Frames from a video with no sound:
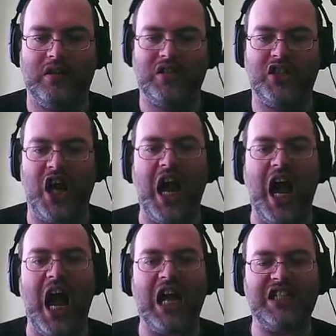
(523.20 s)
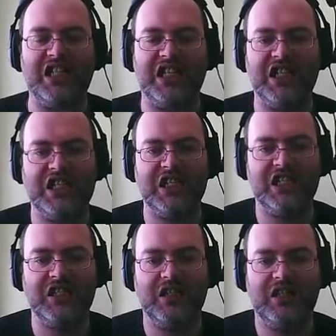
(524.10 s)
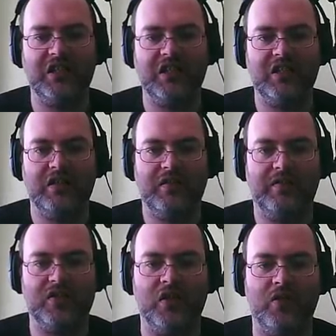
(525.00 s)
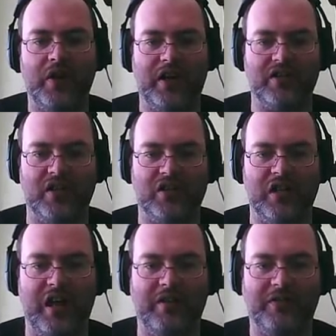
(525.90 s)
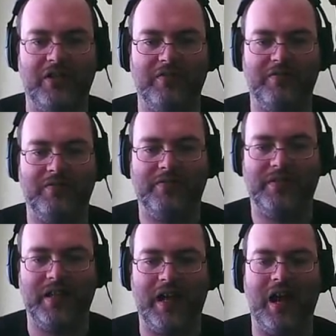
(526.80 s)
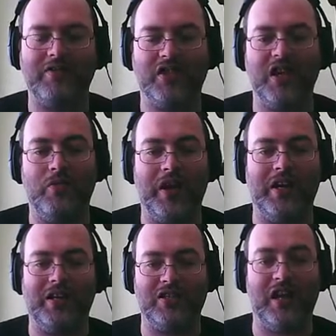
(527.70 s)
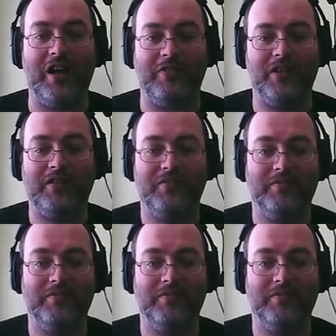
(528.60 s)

Shit! It's not right, is it? It's left. I'm saying right and it's left.